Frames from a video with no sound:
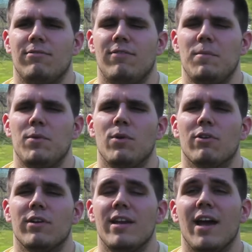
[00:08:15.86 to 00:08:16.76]

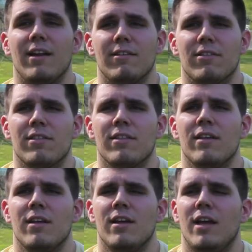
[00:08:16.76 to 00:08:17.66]
February 9th,
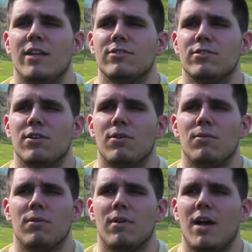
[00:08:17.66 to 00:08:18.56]
and
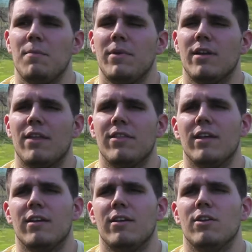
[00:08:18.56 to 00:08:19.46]
so I mean, I
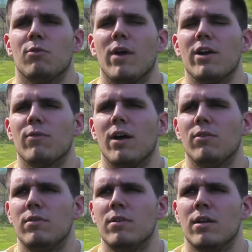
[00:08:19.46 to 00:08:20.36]
think, you know, right
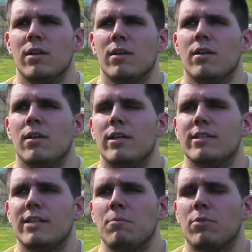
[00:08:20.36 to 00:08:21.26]
around
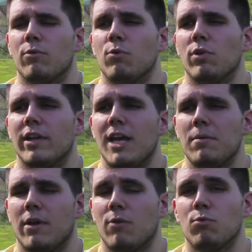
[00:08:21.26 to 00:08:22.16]
December it really
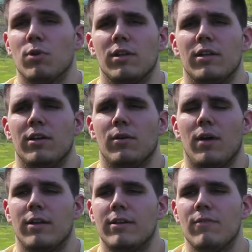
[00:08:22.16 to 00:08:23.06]
came like a really, you
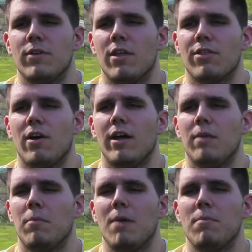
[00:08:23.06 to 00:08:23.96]
know, a definite
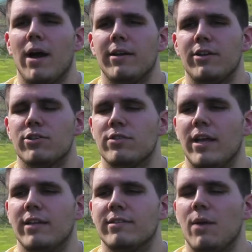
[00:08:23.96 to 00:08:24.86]
thought in my mind, and just
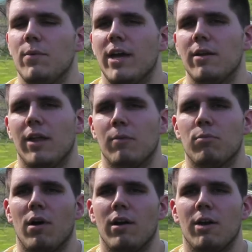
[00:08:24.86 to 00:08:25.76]
things that we had like
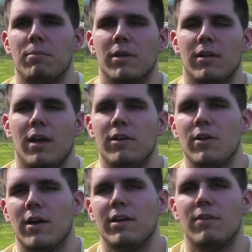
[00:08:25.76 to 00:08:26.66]
brought up, like, yeah, you
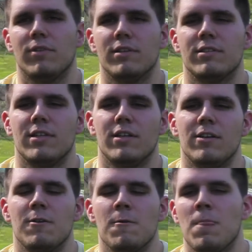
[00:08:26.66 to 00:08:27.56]
know, I could definitely
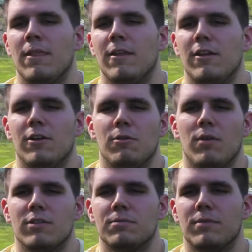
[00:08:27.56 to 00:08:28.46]
see, you
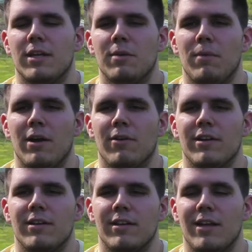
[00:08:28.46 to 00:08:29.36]
know, us getting
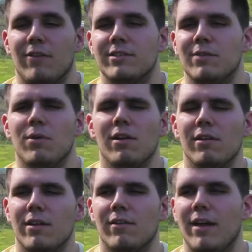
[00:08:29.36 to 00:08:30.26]
married. And I would say,
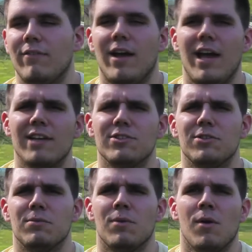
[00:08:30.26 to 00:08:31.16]
well, you know, if I asked
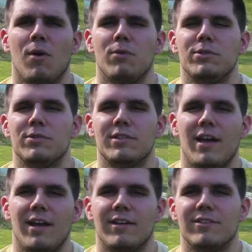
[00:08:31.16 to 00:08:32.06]
you, what would you
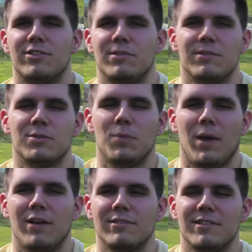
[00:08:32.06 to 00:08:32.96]
say? And she would
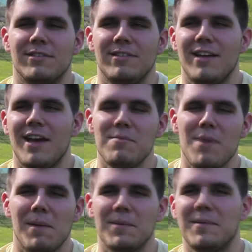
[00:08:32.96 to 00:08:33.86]
smile and said, yeah, it
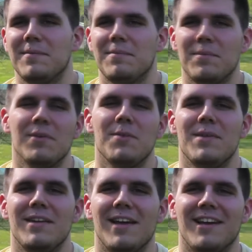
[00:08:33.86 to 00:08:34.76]
probably would
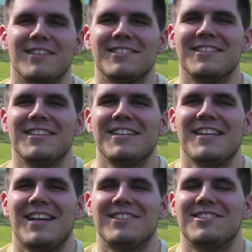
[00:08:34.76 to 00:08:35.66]
be yes.
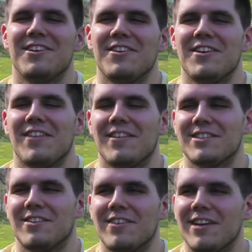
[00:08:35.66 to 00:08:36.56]
And so, you know, that
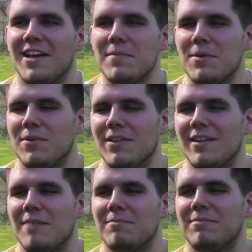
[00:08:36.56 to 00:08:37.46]
was like, okay, I'm like, well,
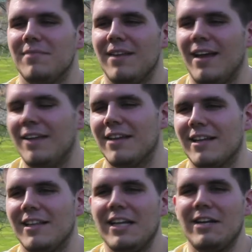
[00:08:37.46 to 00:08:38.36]
then I'm in the
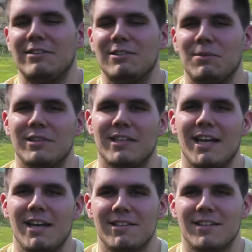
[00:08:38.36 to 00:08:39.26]
clear. And so once
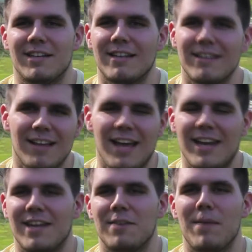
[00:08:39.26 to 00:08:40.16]
again, I just had
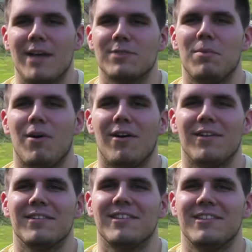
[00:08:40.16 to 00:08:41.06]
to get it past
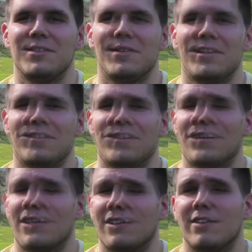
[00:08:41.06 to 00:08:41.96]
Paul and see what he thought.